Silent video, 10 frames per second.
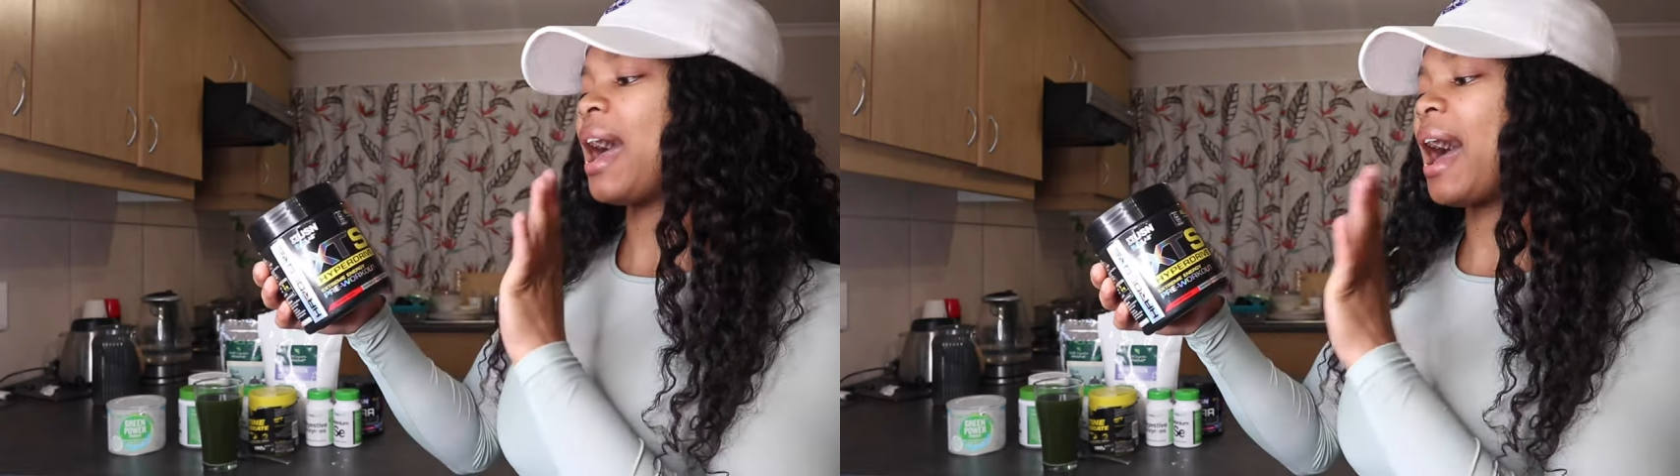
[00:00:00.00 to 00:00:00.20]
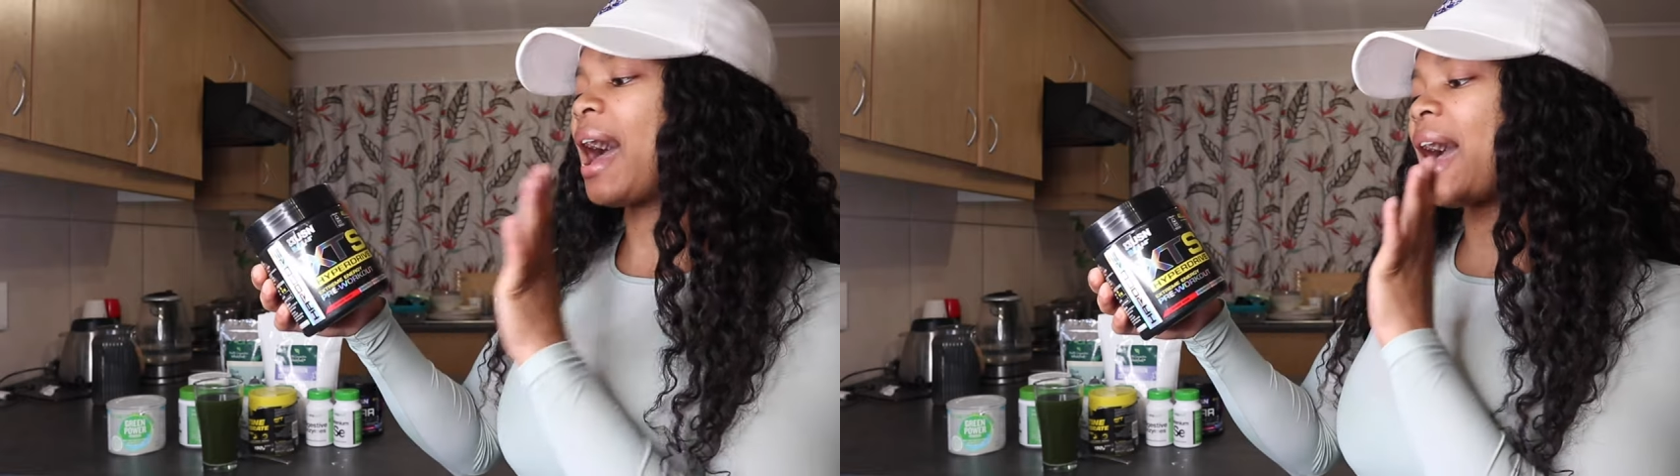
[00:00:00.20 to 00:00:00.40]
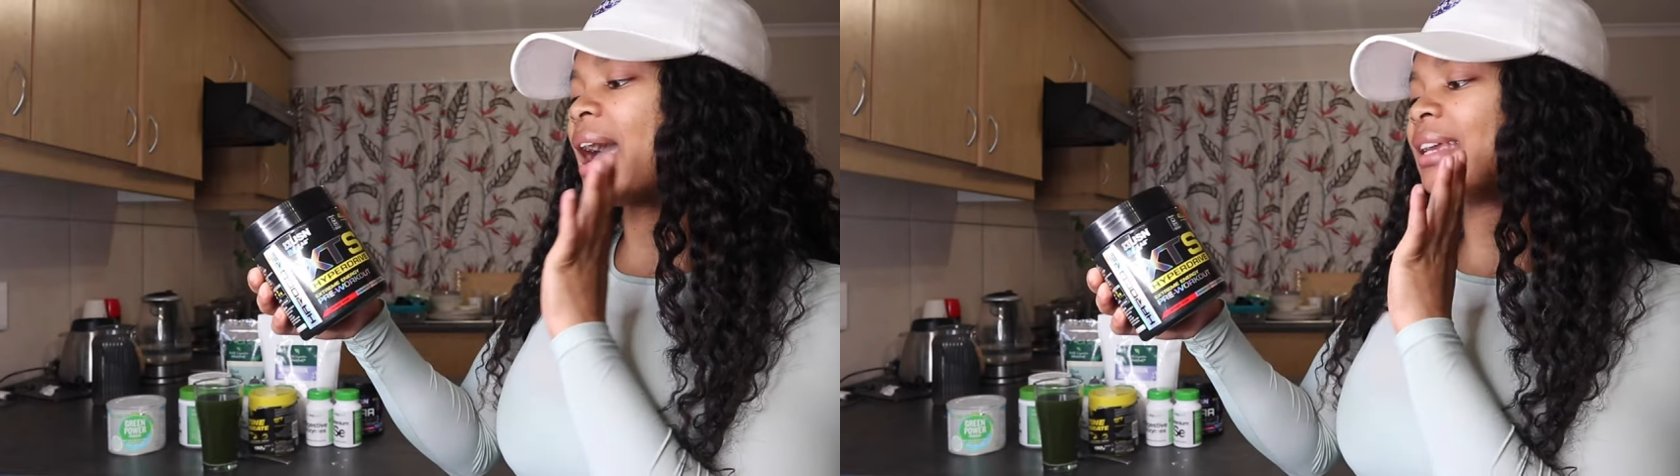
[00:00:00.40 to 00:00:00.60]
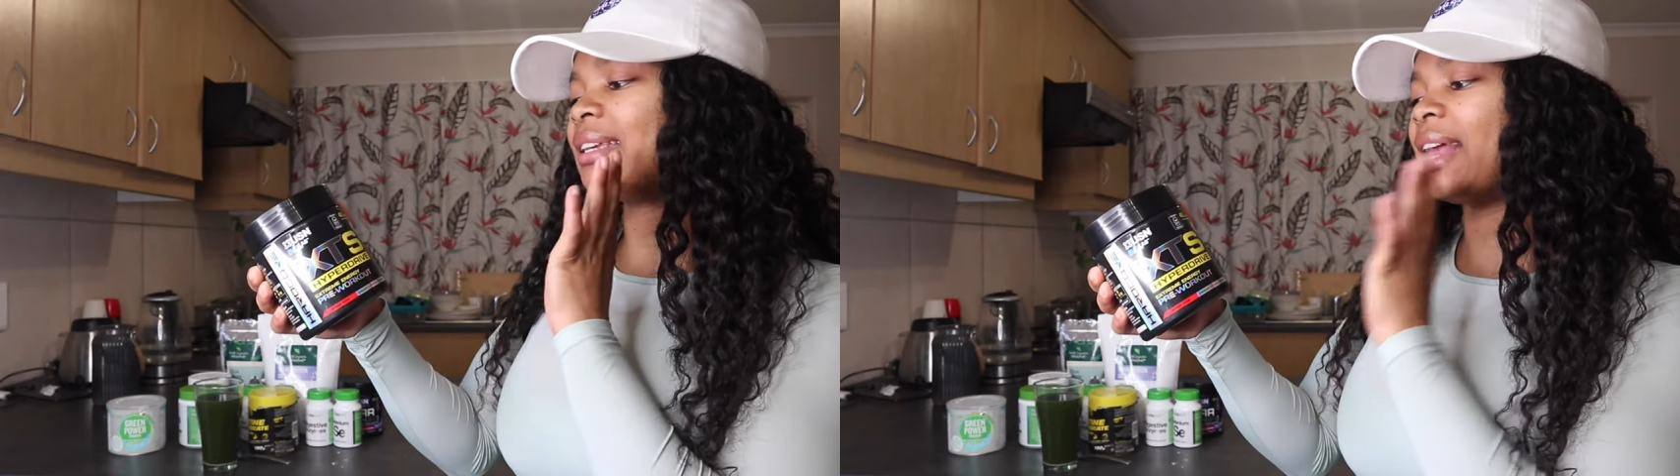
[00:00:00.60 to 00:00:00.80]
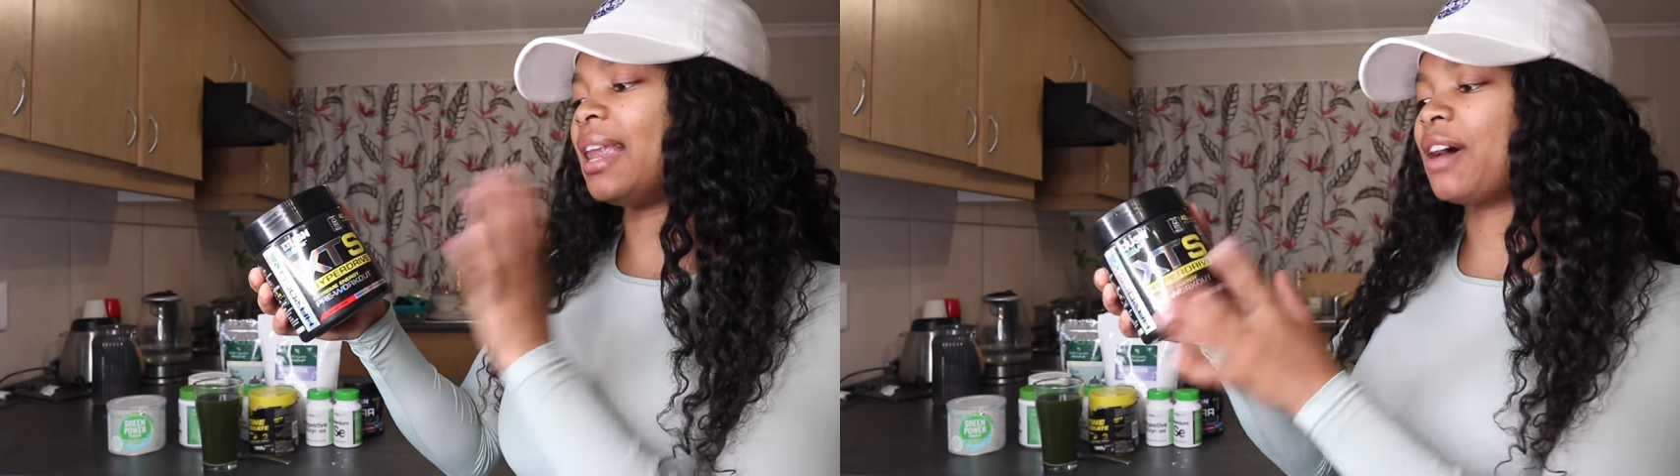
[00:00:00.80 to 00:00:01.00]
I
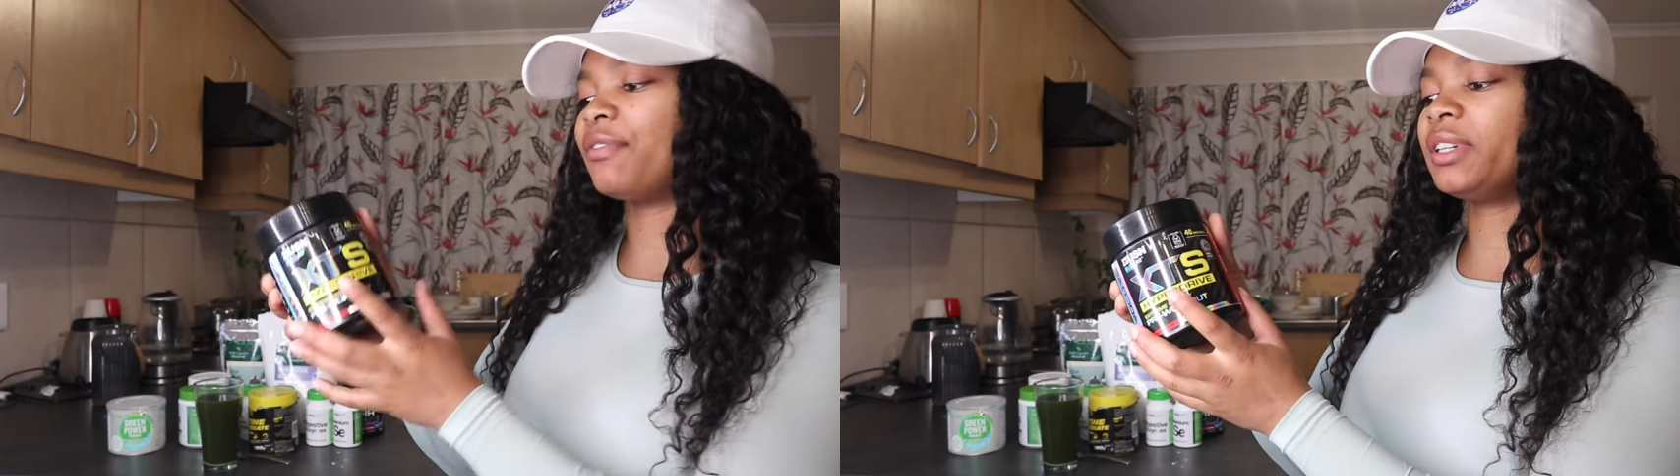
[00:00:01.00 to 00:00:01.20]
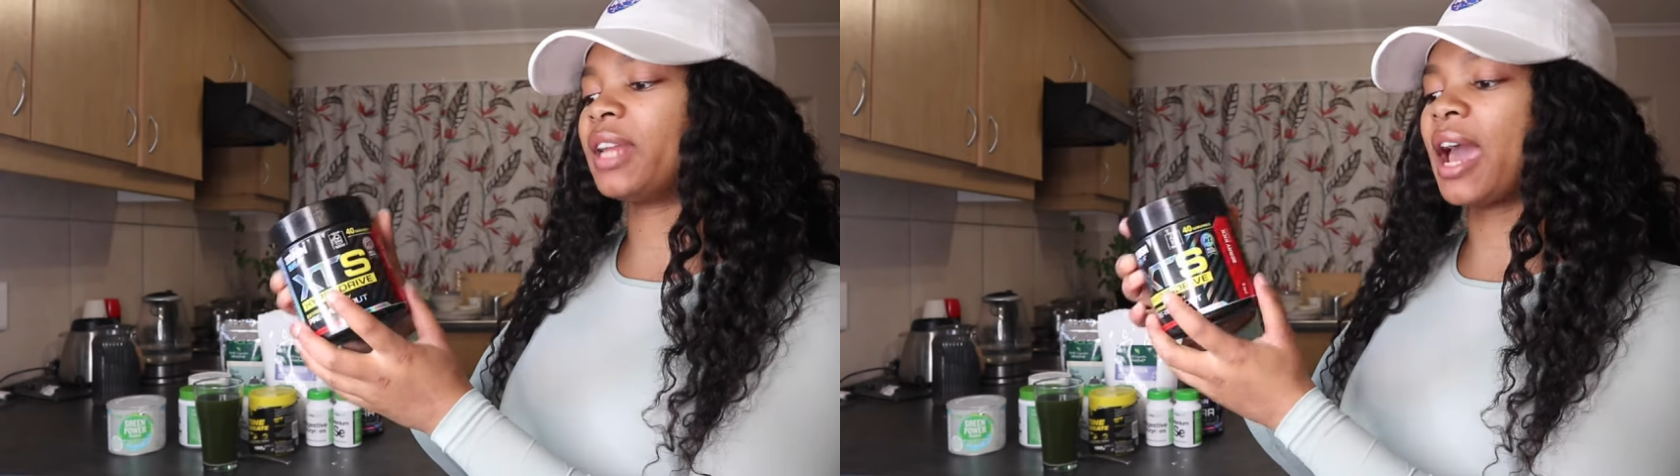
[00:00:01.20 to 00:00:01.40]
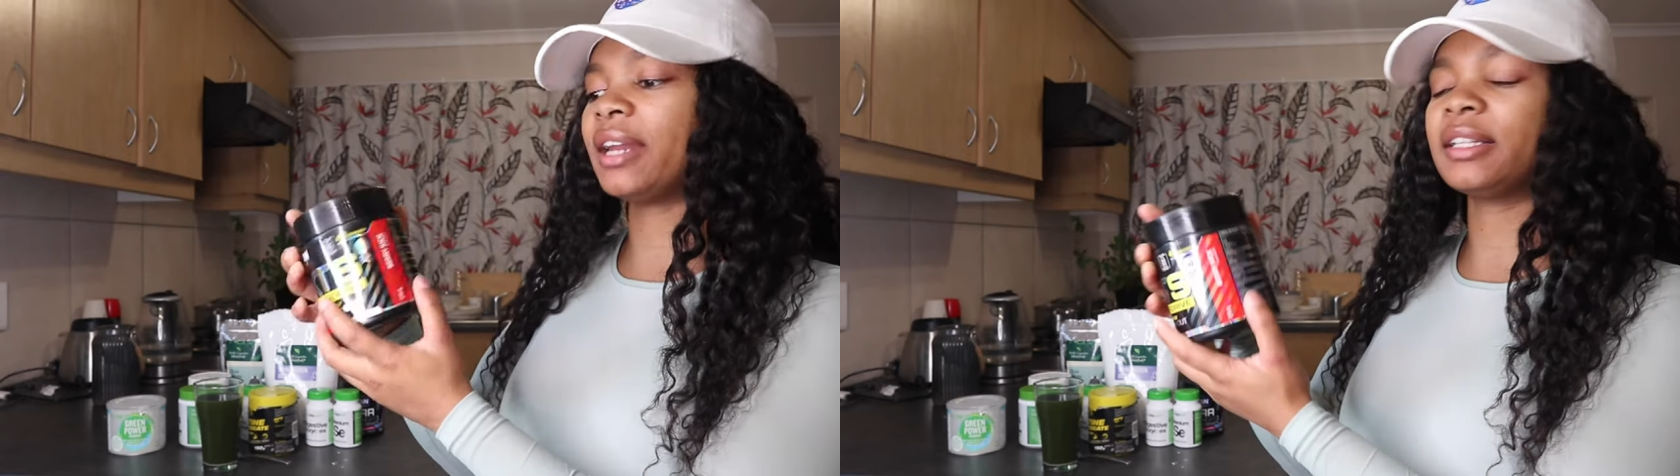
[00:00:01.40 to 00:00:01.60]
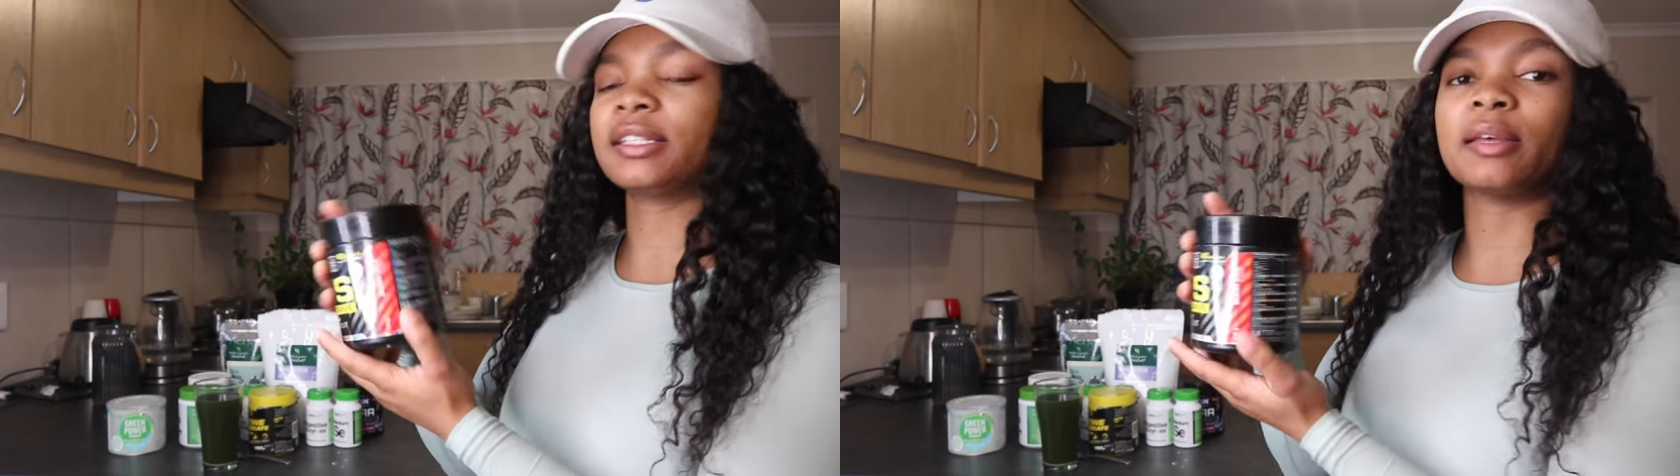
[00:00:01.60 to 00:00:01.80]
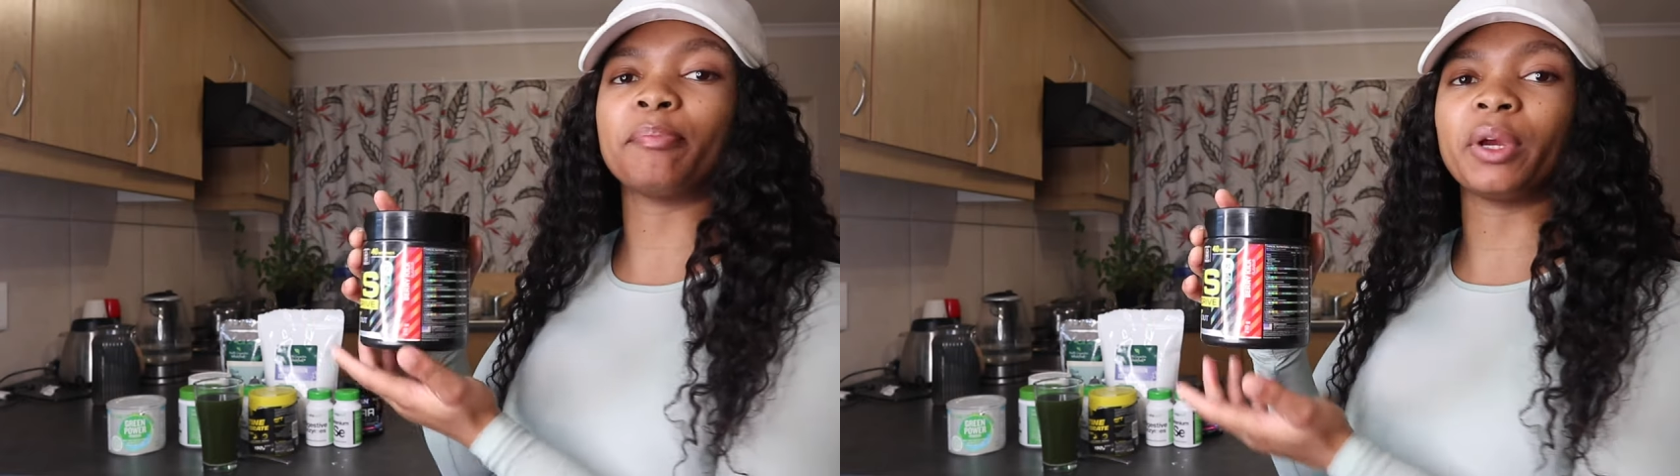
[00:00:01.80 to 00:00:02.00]
love it, and
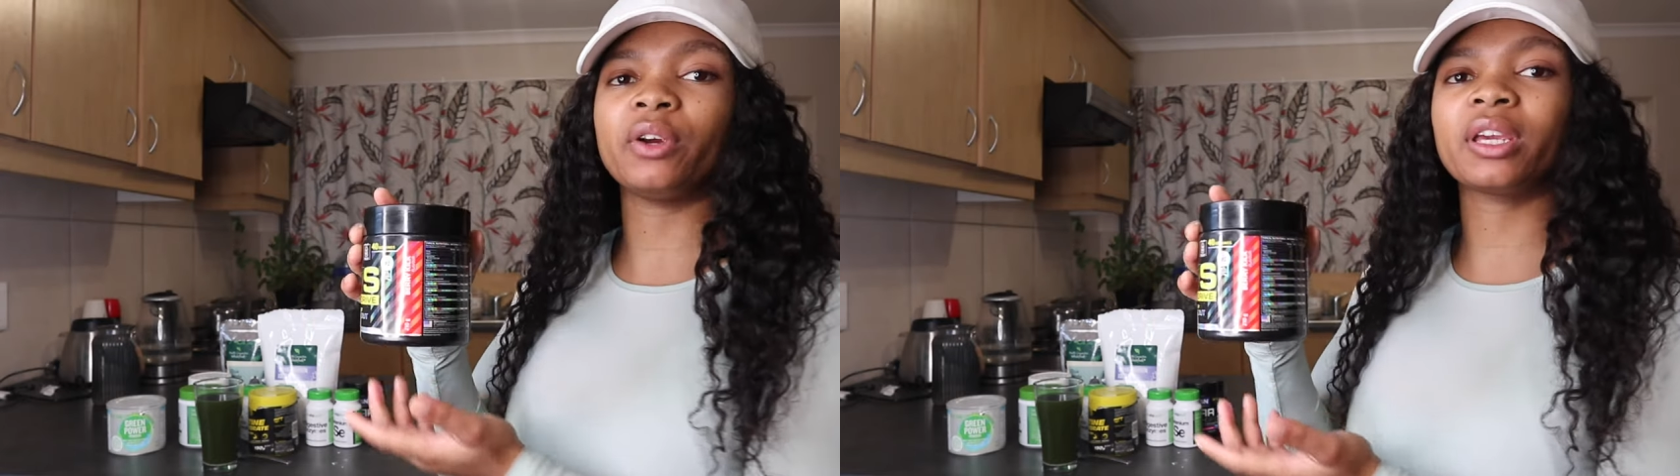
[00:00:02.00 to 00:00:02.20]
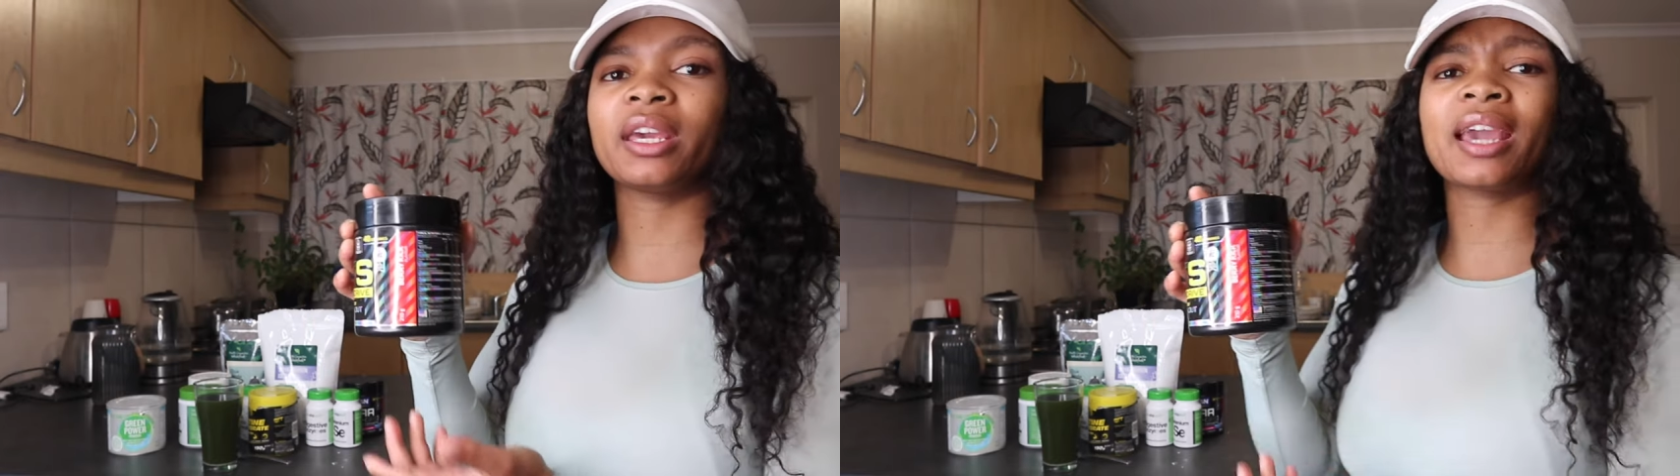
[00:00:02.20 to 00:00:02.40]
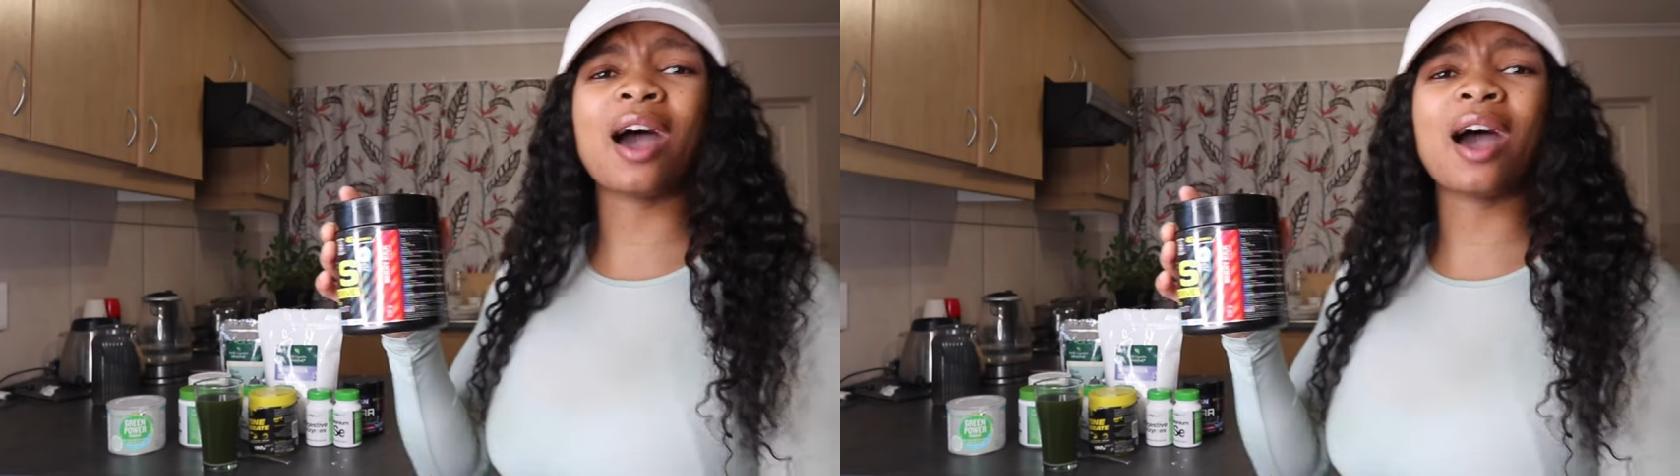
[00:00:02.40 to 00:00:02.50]
it's the berry kick.